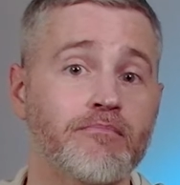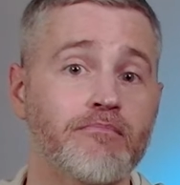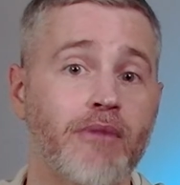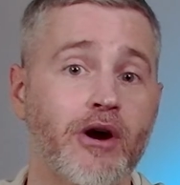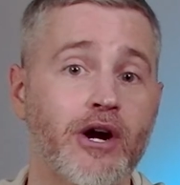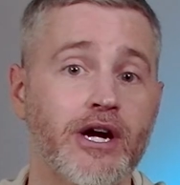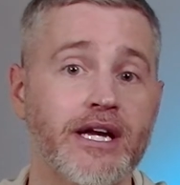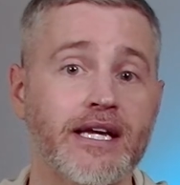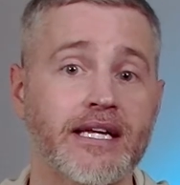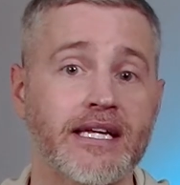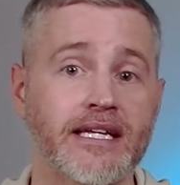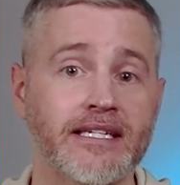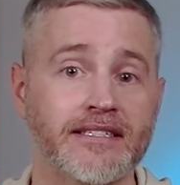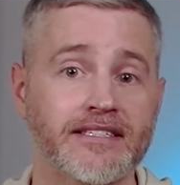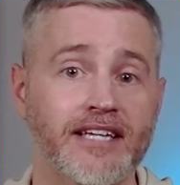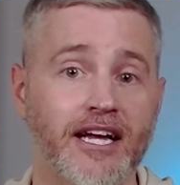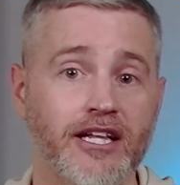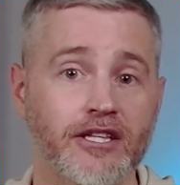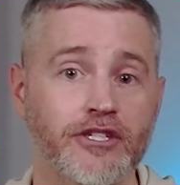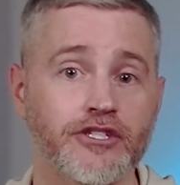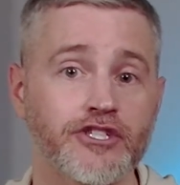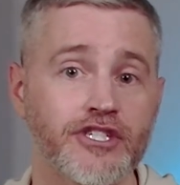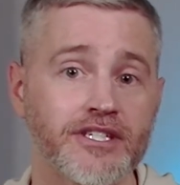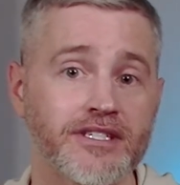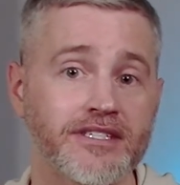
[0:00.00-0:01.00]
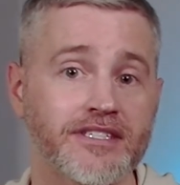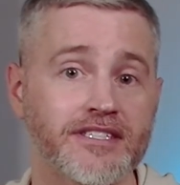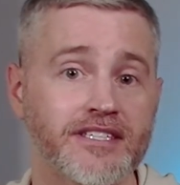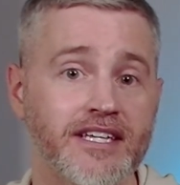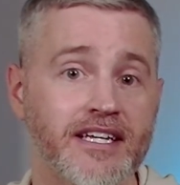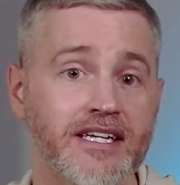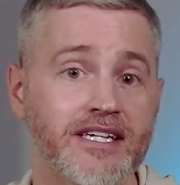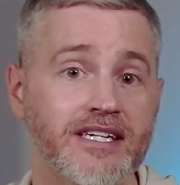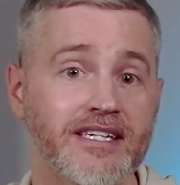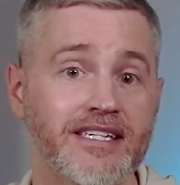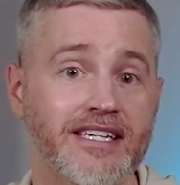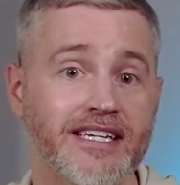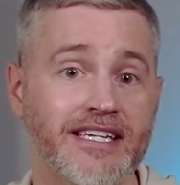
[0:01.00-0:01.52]
market intelligence
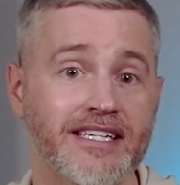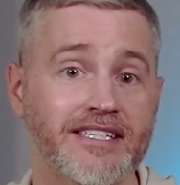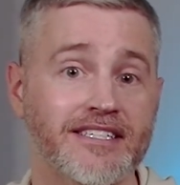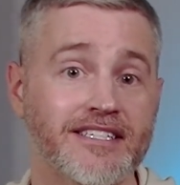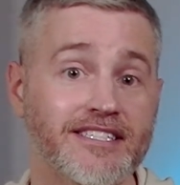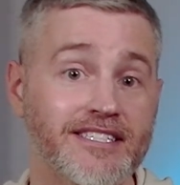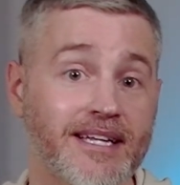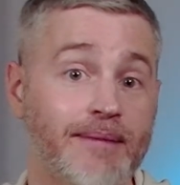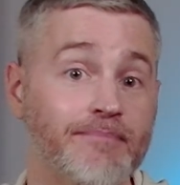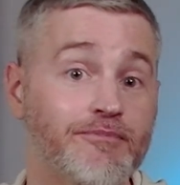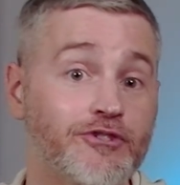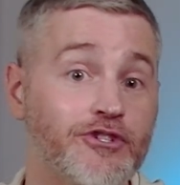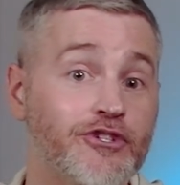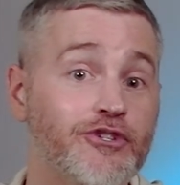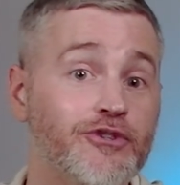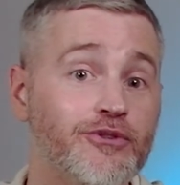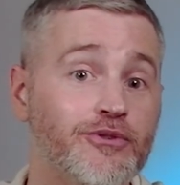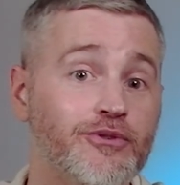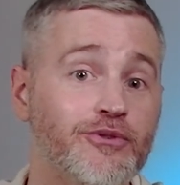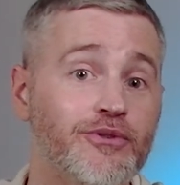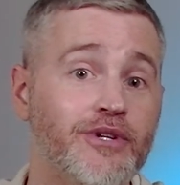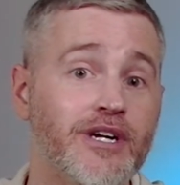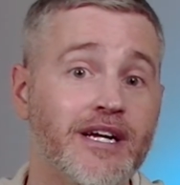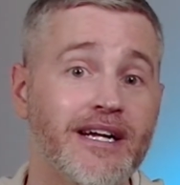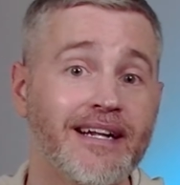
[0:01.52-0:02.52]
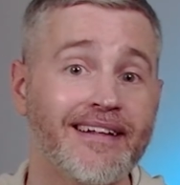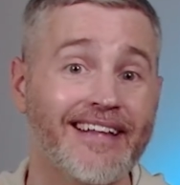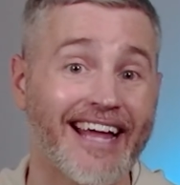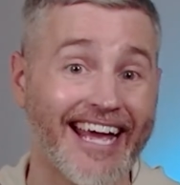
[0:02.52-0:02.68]
data in step 2